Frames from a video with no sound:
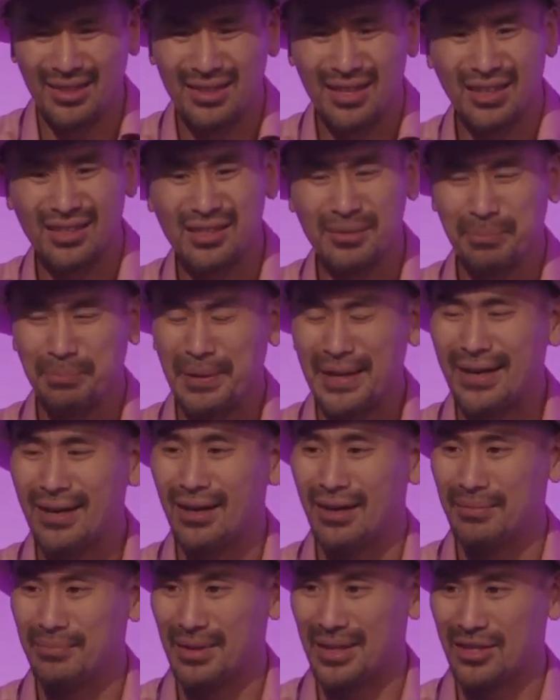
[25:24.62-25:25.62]
it doesn't
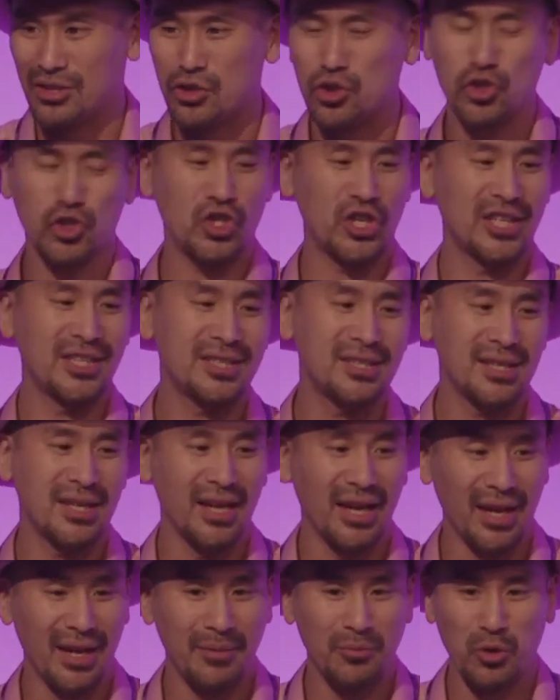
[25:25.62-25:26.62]
become this trust
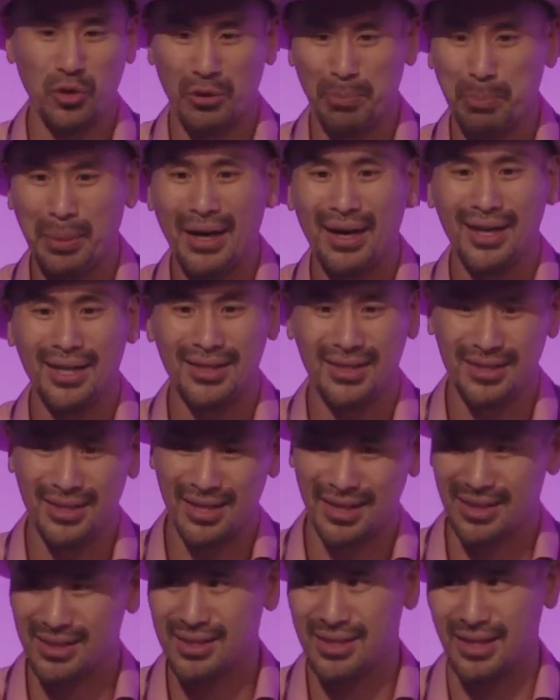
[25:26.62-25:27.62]
game or a
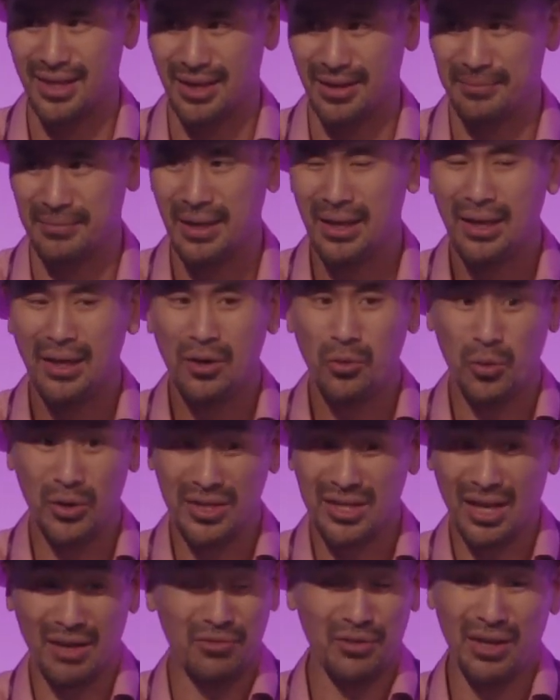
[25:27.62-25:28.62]
politics game,
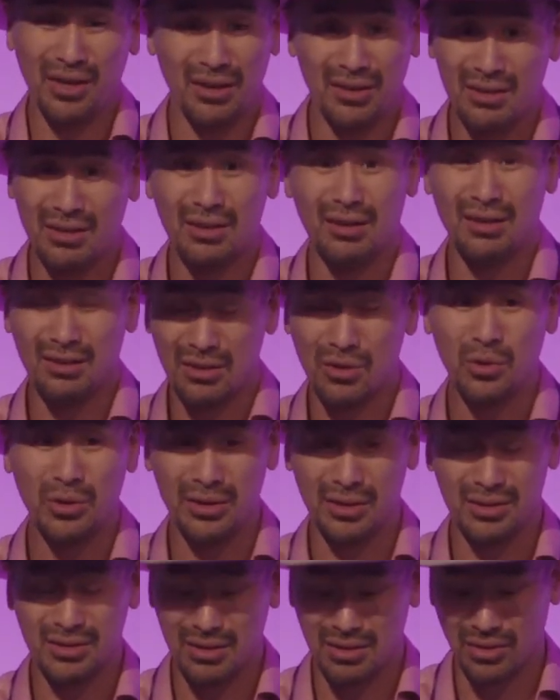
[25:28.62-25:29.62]
which every other
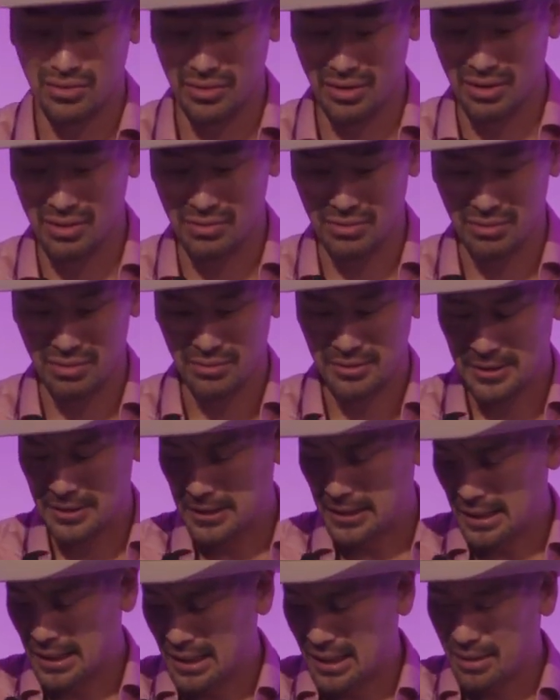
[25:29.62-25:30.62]
altcoin is going through.
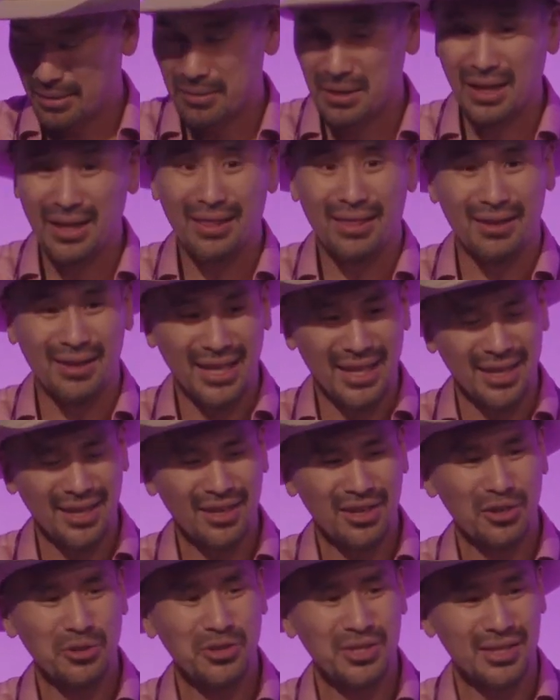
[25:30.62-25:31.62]
The
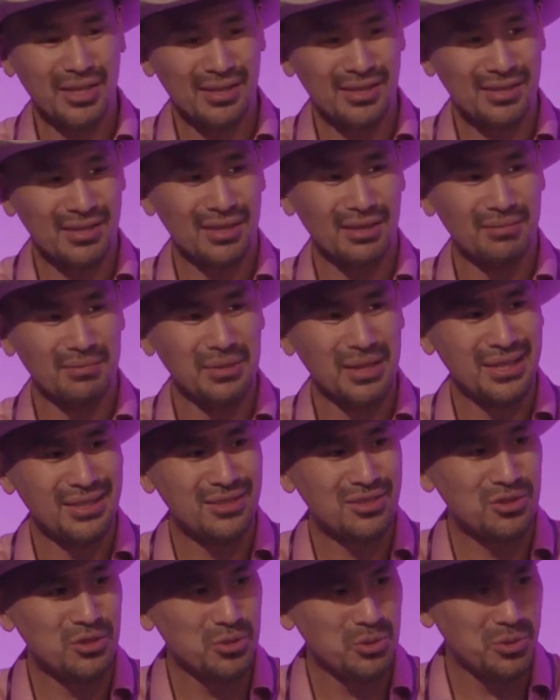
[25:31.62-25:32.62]
ecosystem
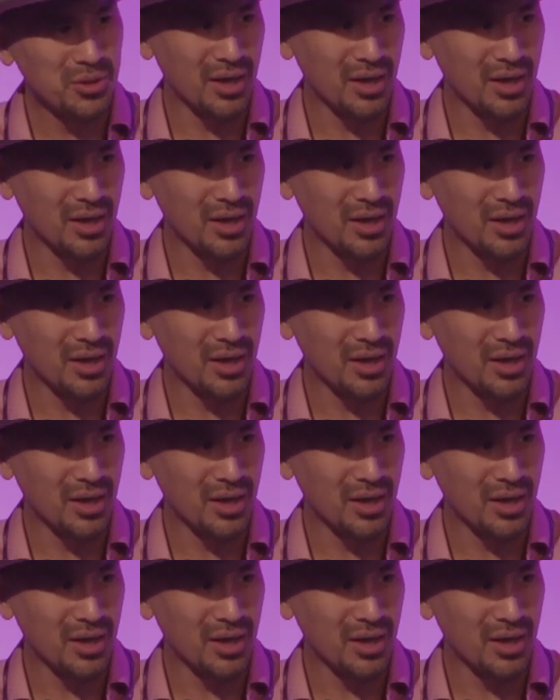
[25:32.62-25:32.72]
is you